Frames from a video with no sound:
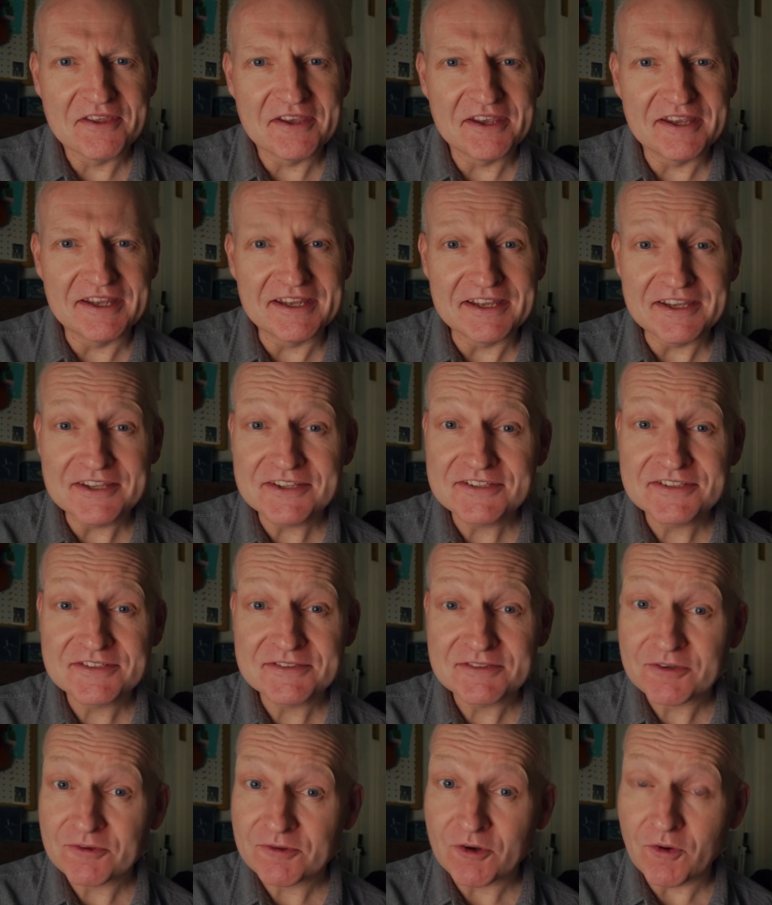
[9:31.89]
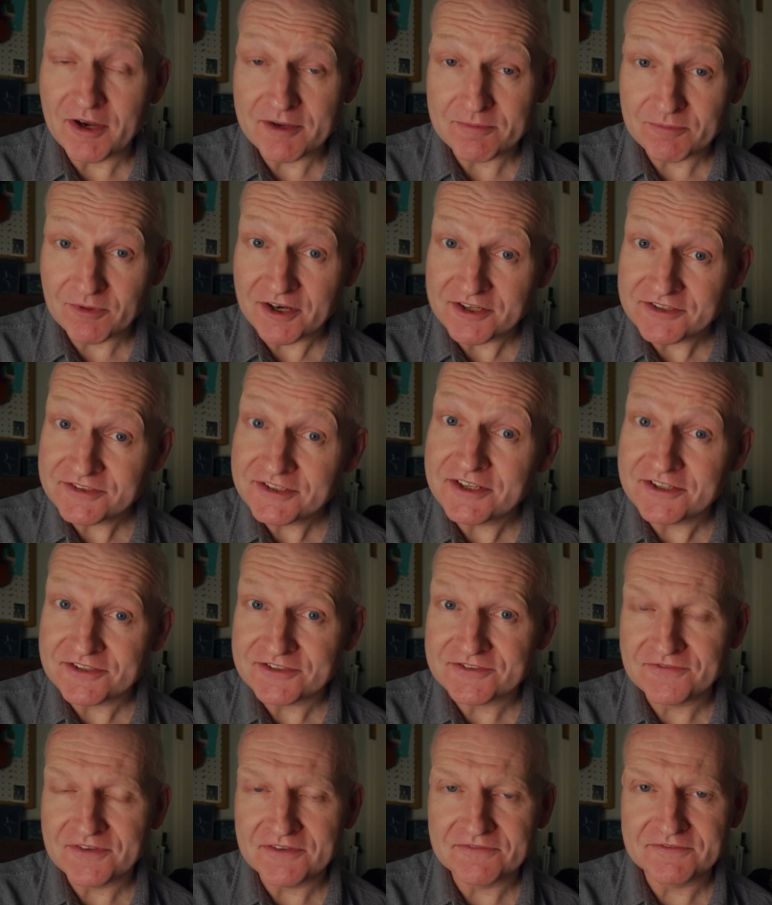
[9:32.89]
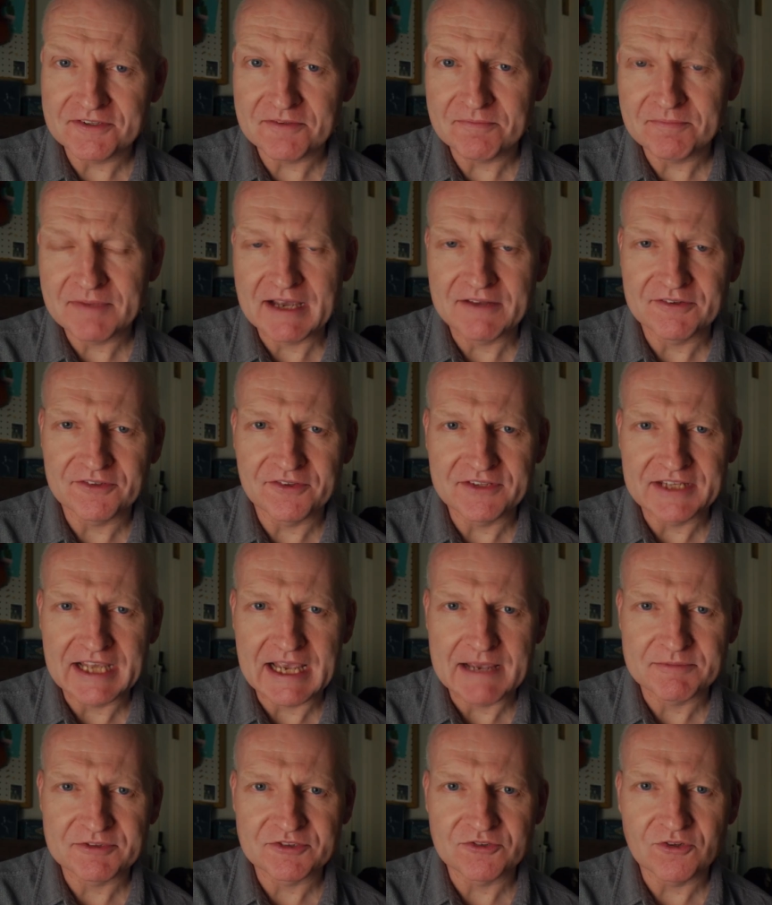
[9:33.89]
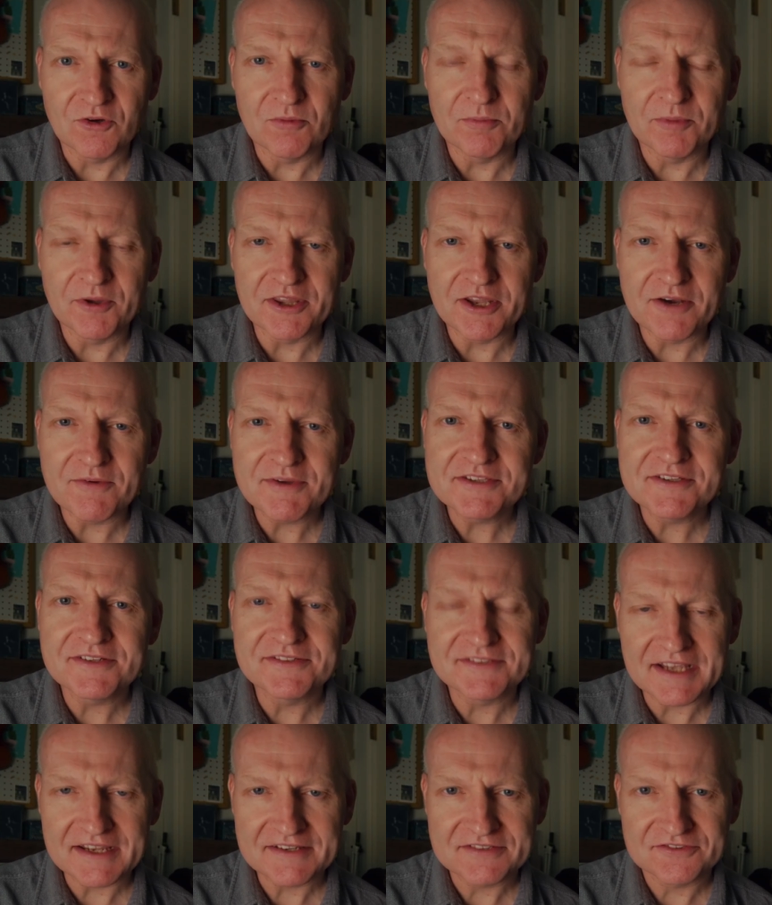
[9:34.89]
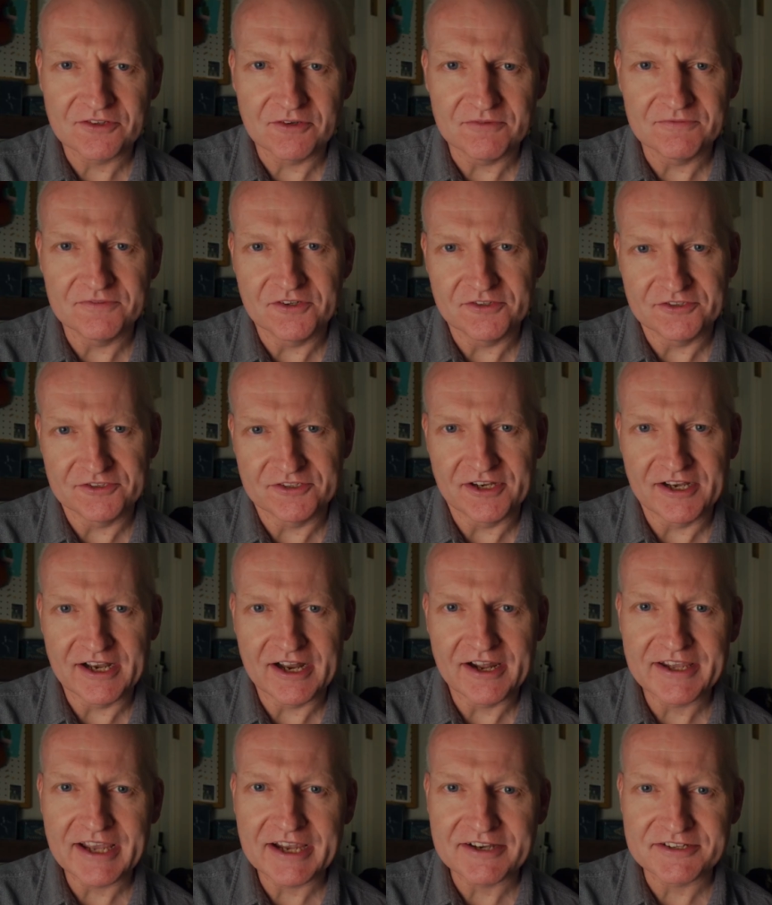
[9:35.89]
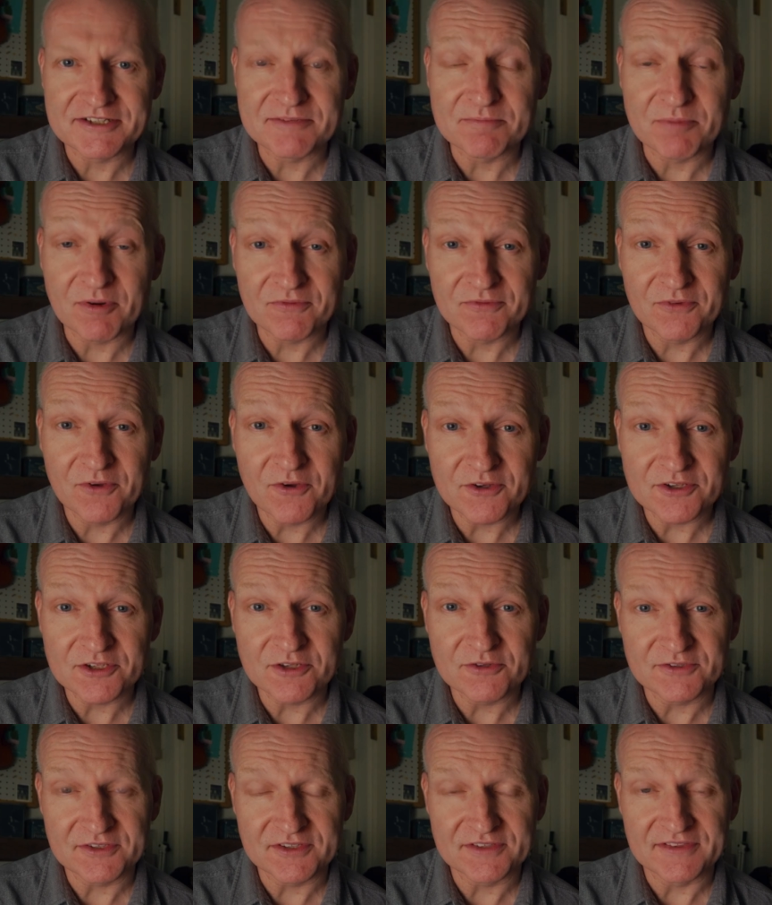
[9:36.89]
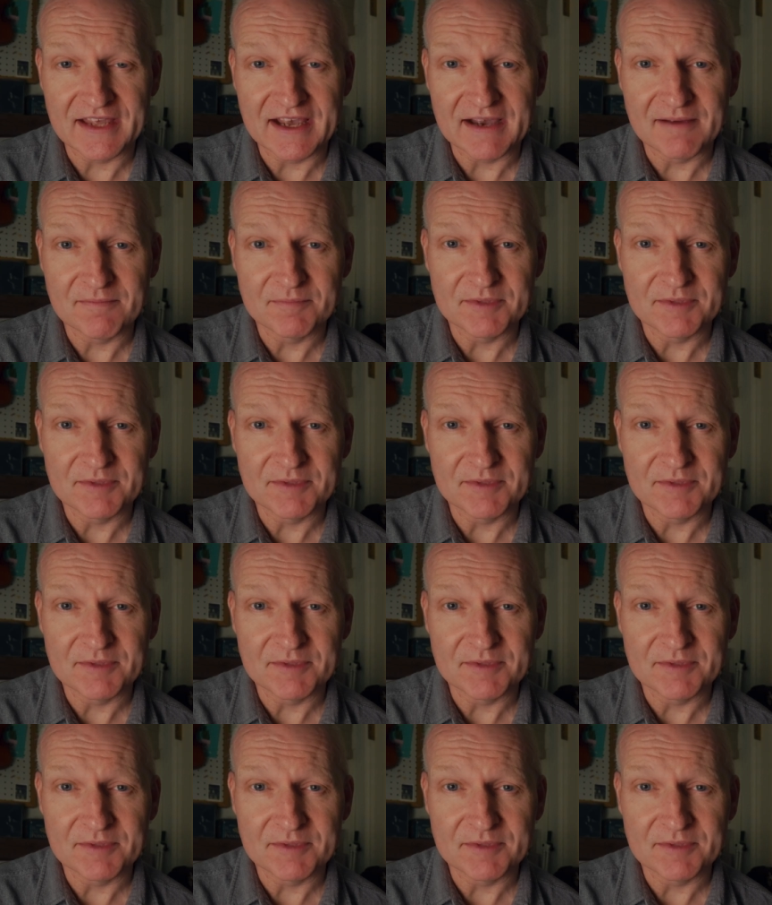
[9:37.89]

It is quite pricey. It's £15 on the App Store, but there is a desktop version, and I actually prefer using that